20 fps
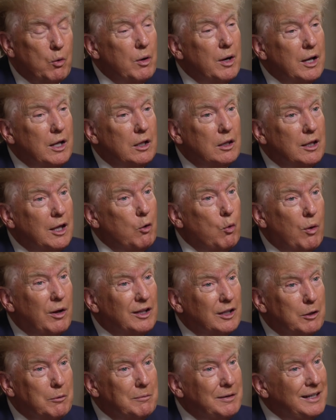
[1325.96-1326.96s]
the way, they
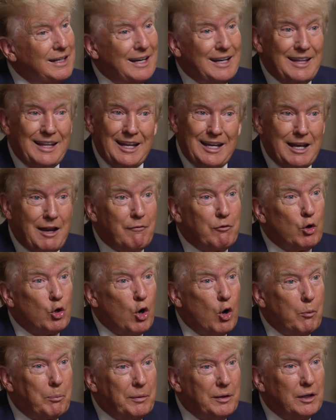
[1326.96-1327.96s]
welded them in, and they never
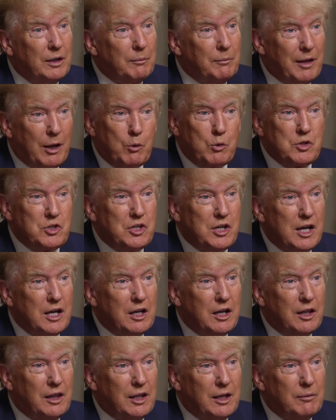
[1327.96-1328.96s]
opened and Right. That was the
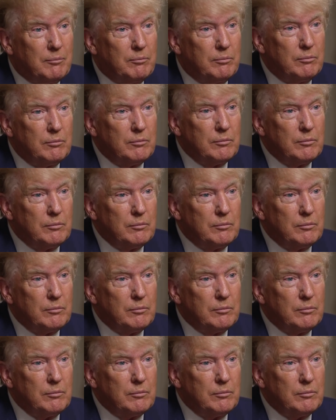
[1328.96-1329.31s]
end of them.